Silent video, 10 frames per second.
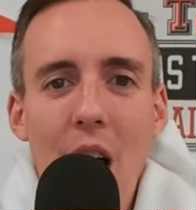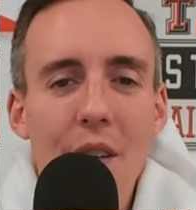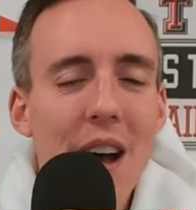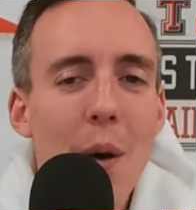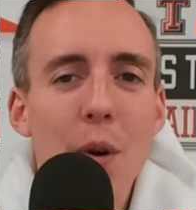
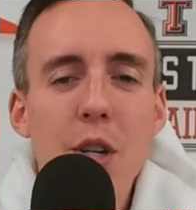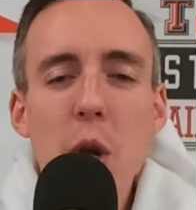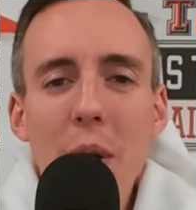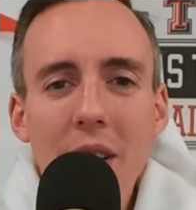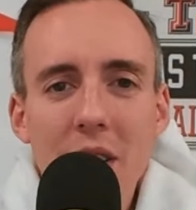of how we're
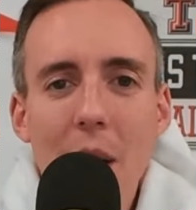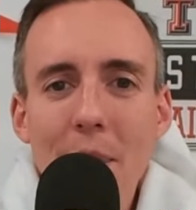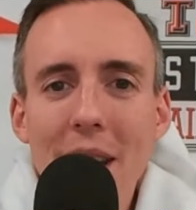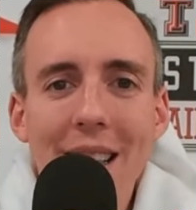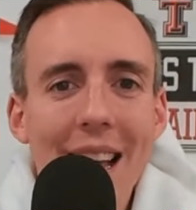doing
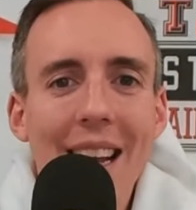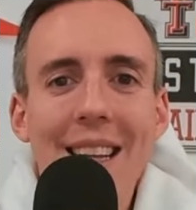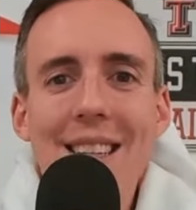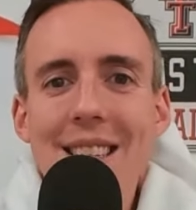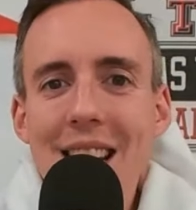something like
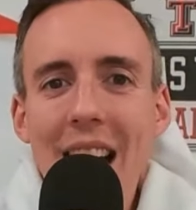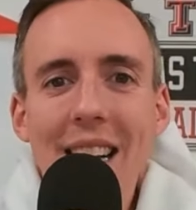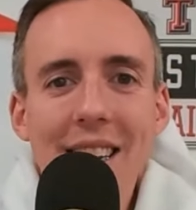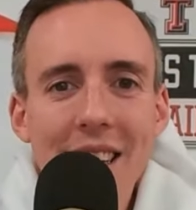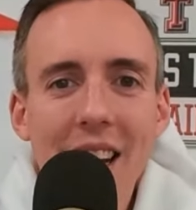it's
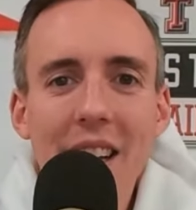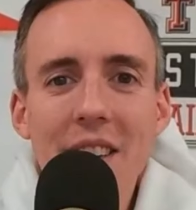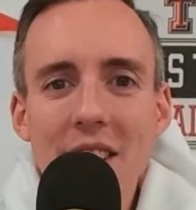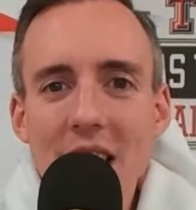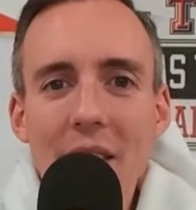
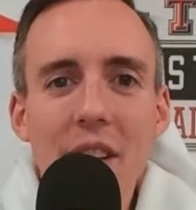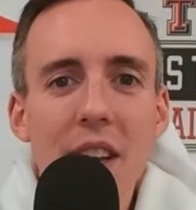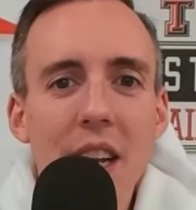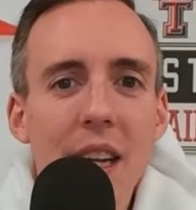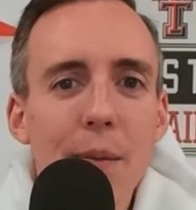
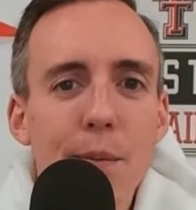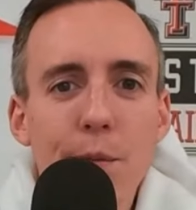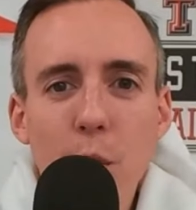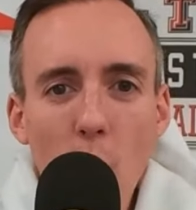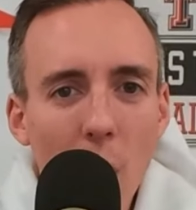
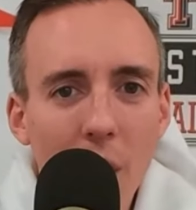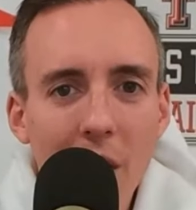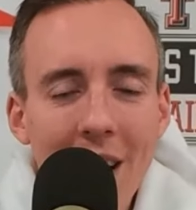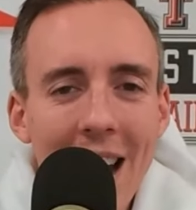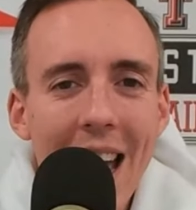
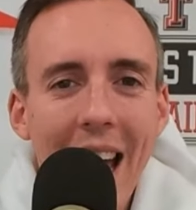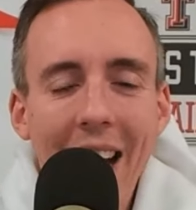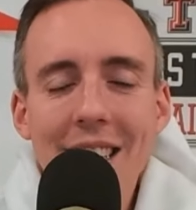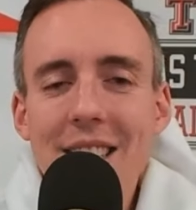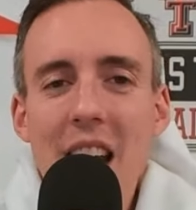1974
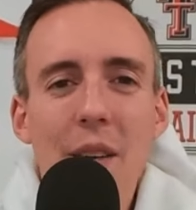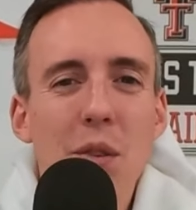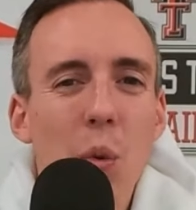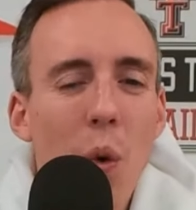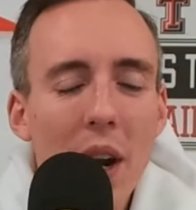instead
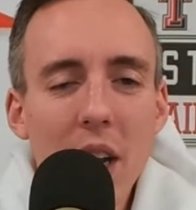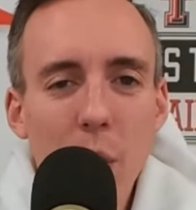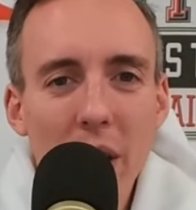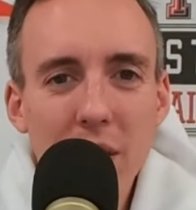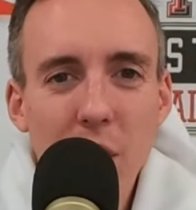of
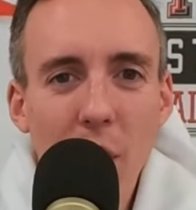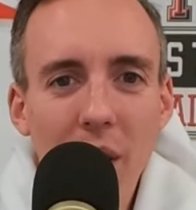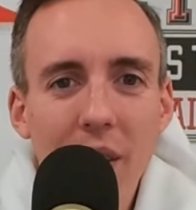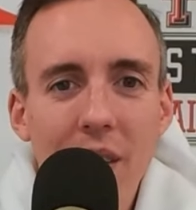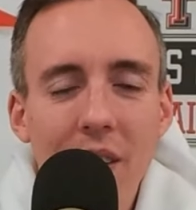2024.